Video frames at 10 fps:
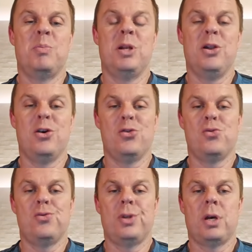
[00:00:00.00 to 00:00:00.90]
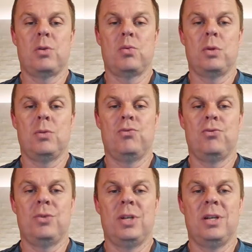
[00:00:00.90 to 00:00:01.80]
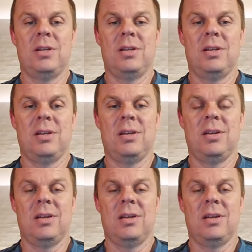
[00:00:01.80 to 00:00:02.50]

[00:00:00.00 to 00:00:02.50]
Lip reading: below. That will really